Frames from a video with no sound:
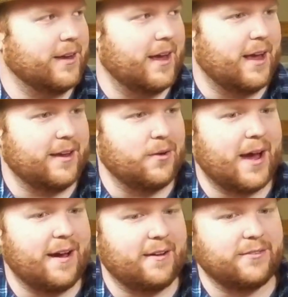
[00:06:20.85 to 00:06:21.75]
Where you
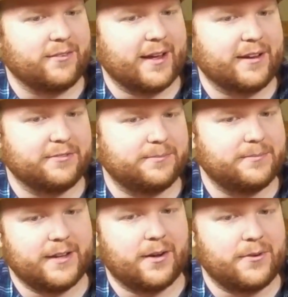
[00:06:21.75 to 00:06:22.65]
have like,
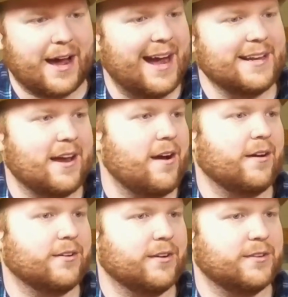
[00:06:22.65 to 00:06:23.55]
you know, 9
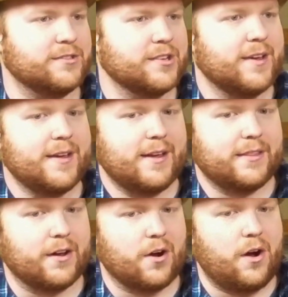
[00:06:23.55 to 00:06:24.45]
characters,
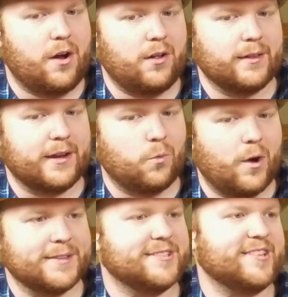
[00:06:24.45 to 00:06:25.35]
they're all
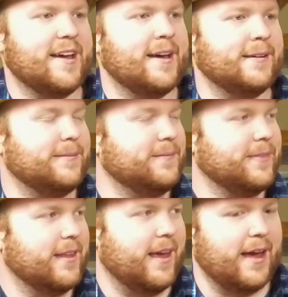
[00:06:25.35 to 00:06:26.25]
in one set
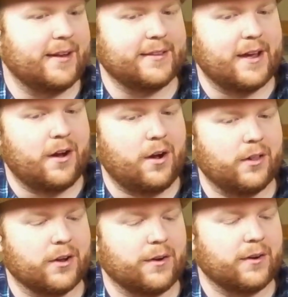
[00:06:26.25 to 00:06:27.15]
and they
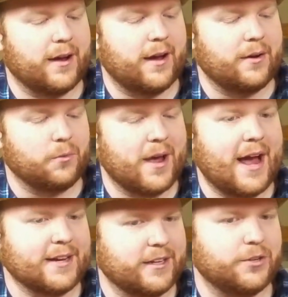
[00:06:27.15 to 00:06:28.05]
all are
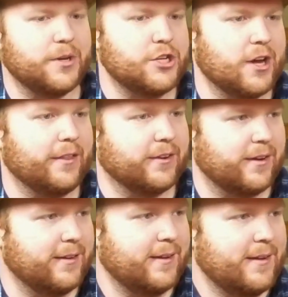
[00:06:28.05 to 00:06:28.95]
reacting to each
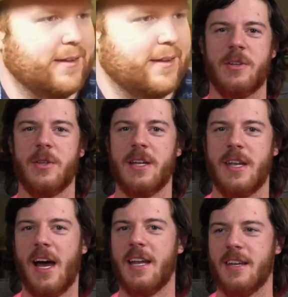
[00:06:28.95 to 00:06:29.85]
other. Because there's
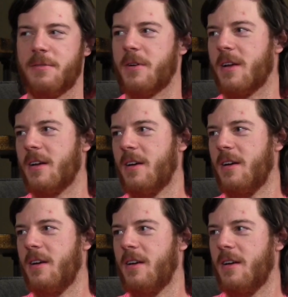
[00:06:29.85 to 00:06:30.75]
literally 9
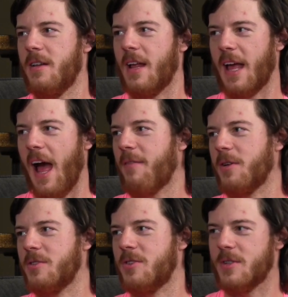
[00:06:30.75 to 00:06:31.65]
different
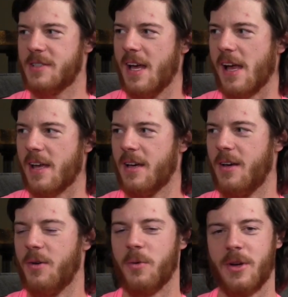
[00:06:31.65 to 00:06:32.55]
like avenues you could
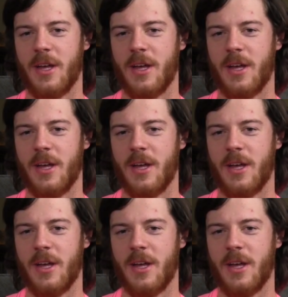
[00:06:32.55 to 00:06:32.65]
take.